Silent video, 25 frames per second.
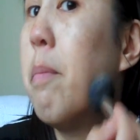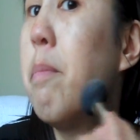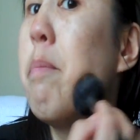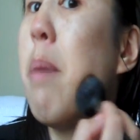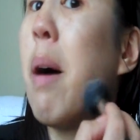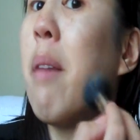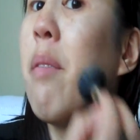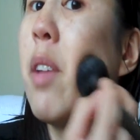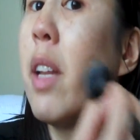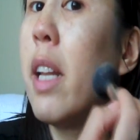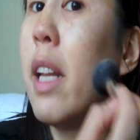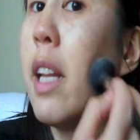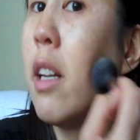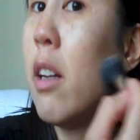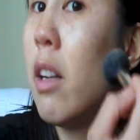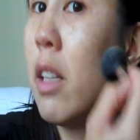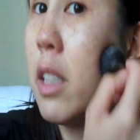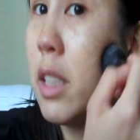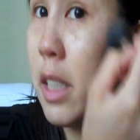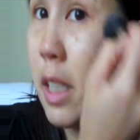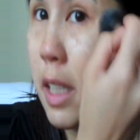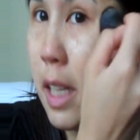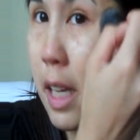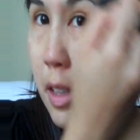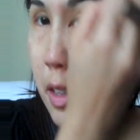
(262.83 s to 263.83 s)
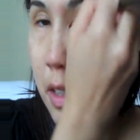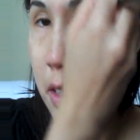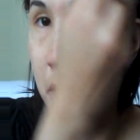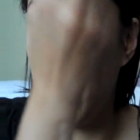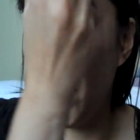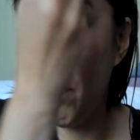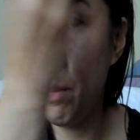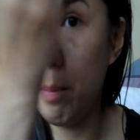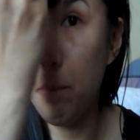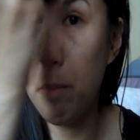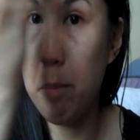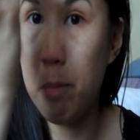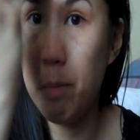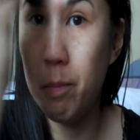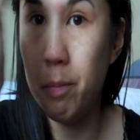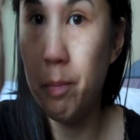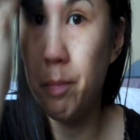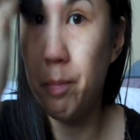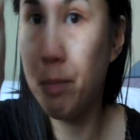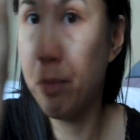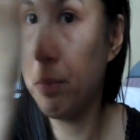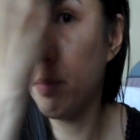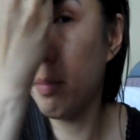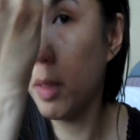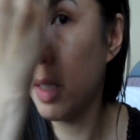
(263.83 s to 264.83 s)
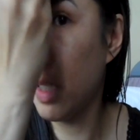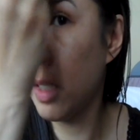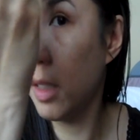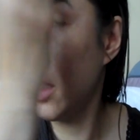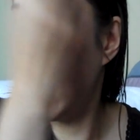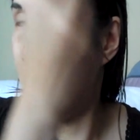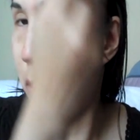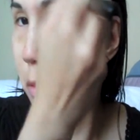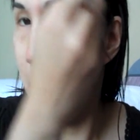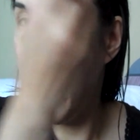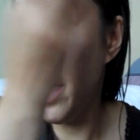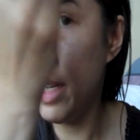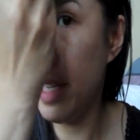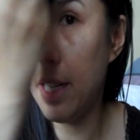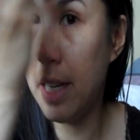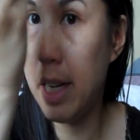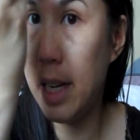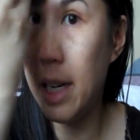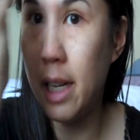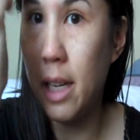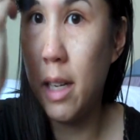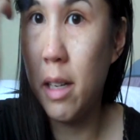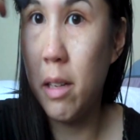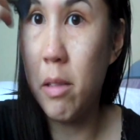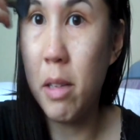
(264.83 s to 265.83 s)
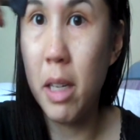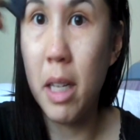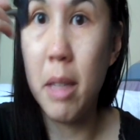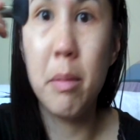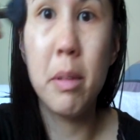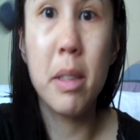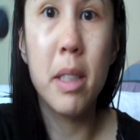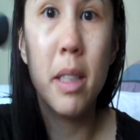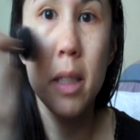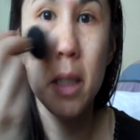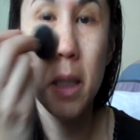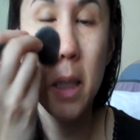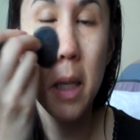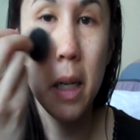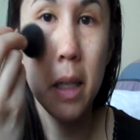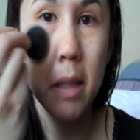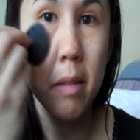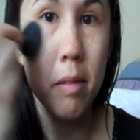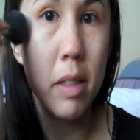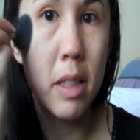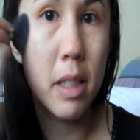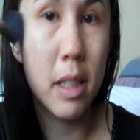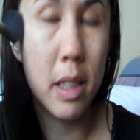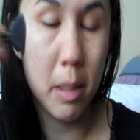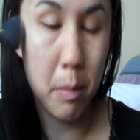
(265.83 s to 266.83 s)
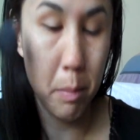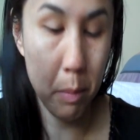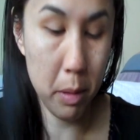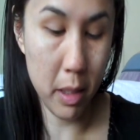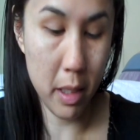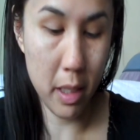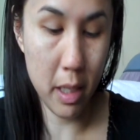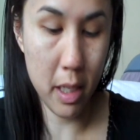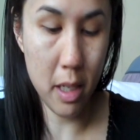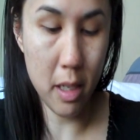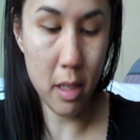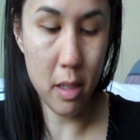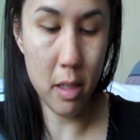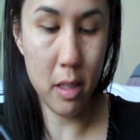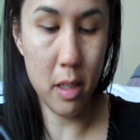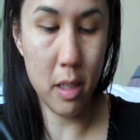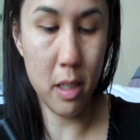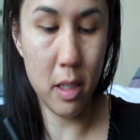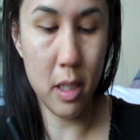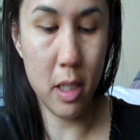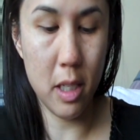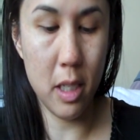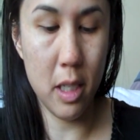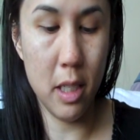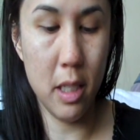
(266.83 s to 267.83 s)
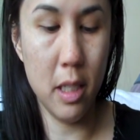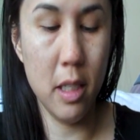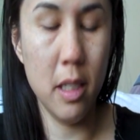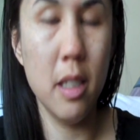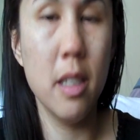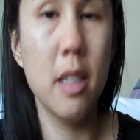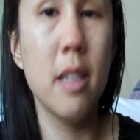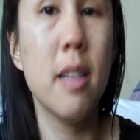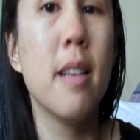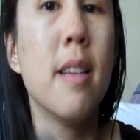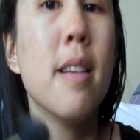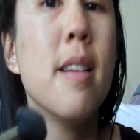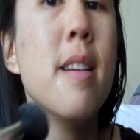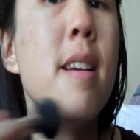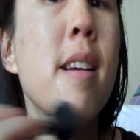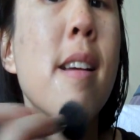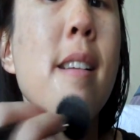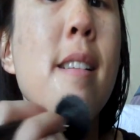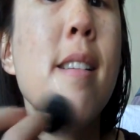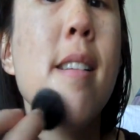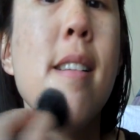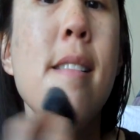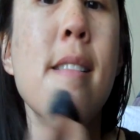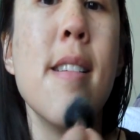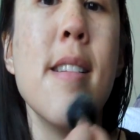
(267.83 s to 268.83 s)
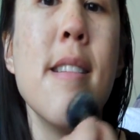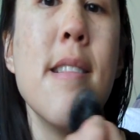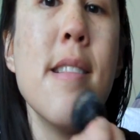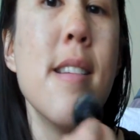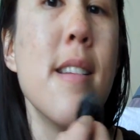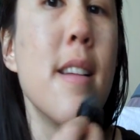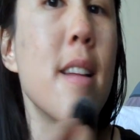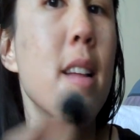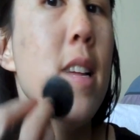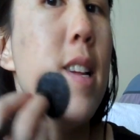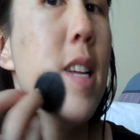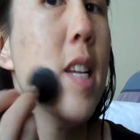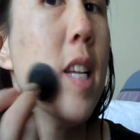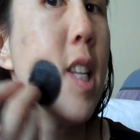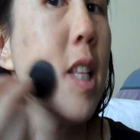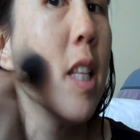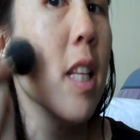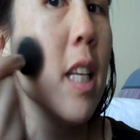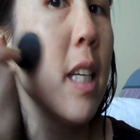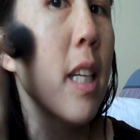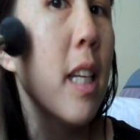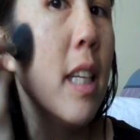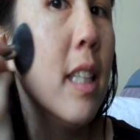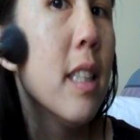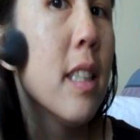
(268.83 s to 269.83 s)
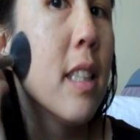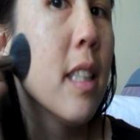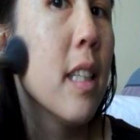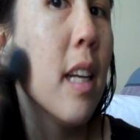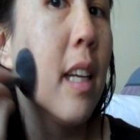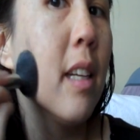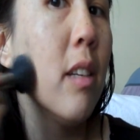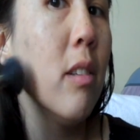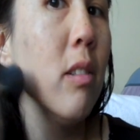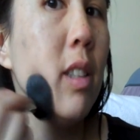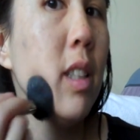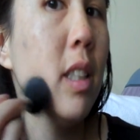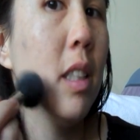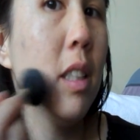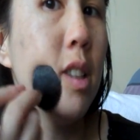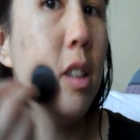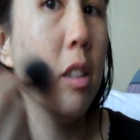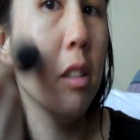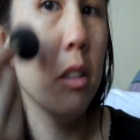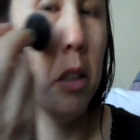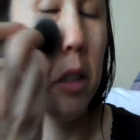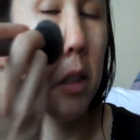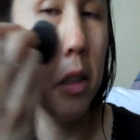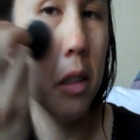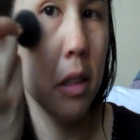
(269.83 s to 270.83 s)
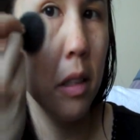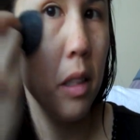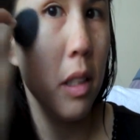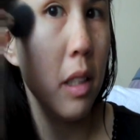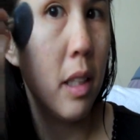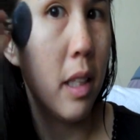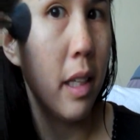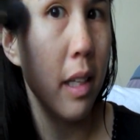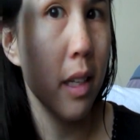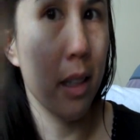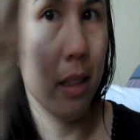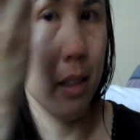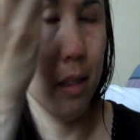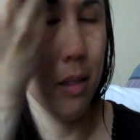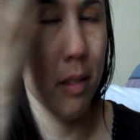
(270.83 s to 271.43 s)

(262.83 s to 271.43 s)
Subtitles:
buff it in all together. So right now I'm just kind of stippling it on. And like I said, I only used like